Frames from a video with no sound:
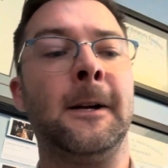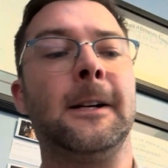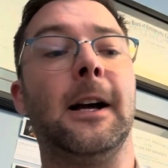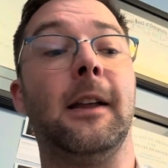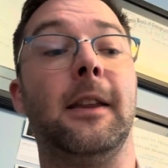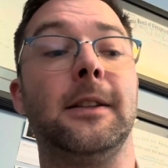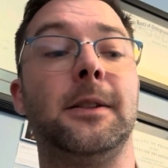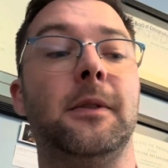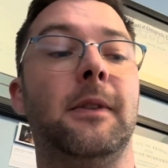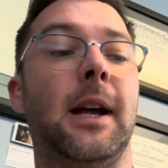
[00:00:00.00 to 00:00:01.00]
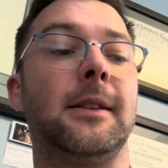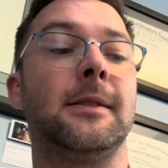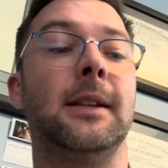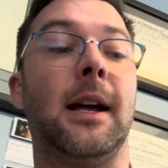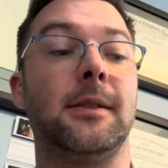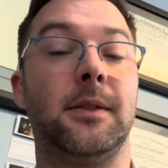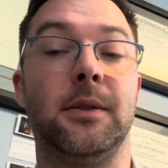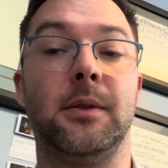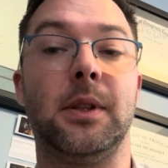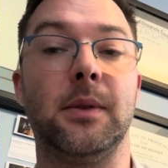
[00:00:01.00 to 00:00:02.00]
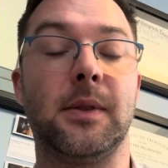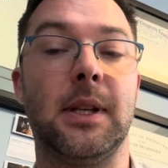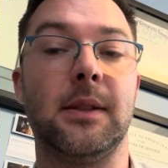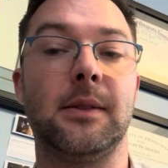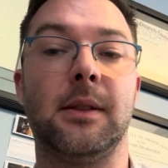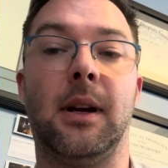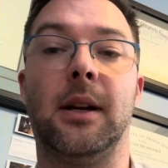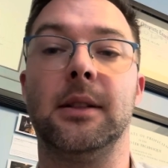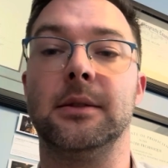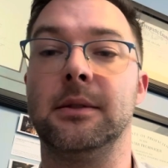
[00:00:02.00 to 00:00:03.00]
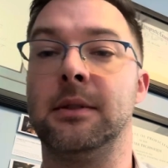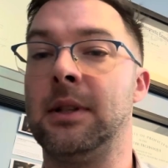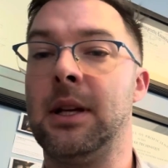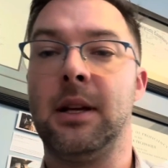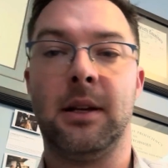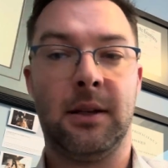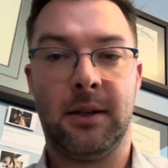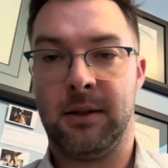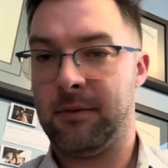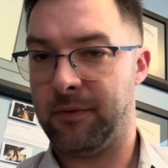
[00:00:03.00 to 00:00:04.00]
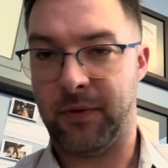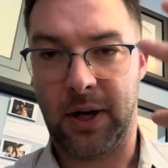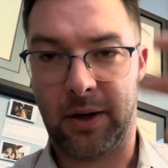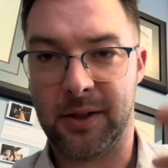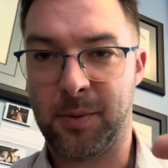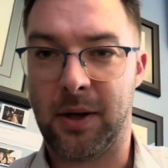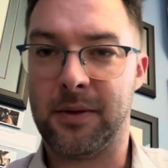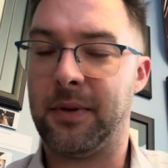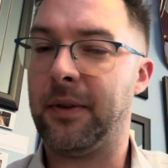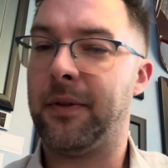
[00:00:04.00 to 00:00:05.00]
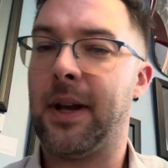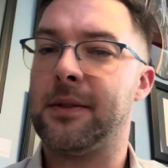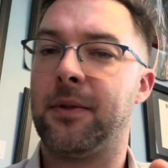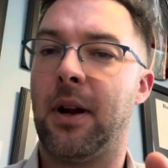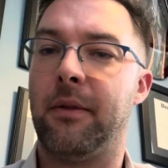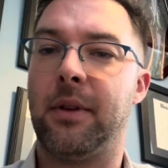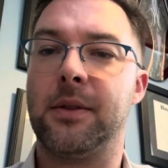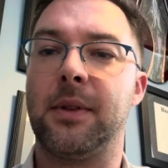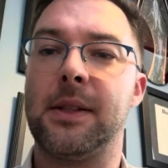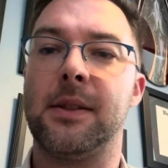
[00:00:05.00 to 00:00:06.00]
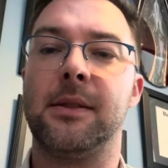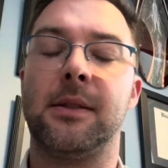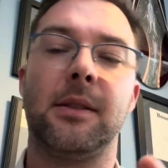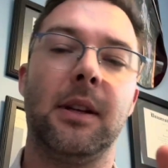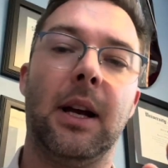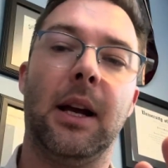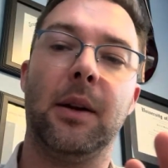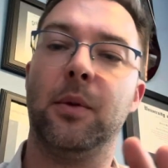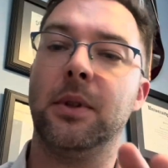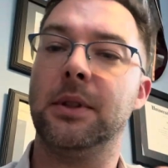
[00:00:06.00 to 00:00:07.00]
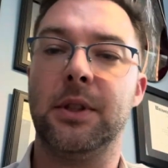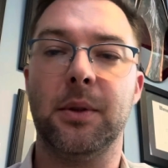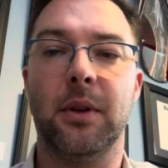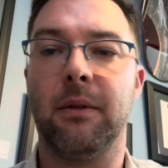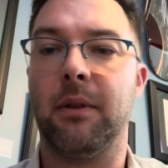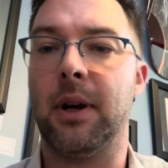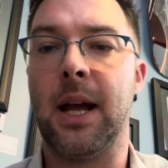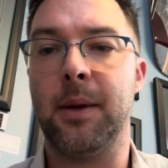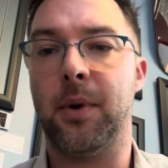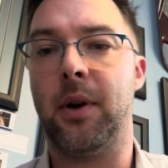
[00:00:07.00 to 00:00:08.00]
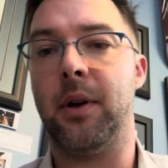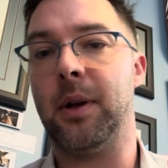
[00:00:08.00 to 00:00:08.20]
They do advise not to use this on various parts of your face for obvious reasons. I wouldn't do it over an eyeball.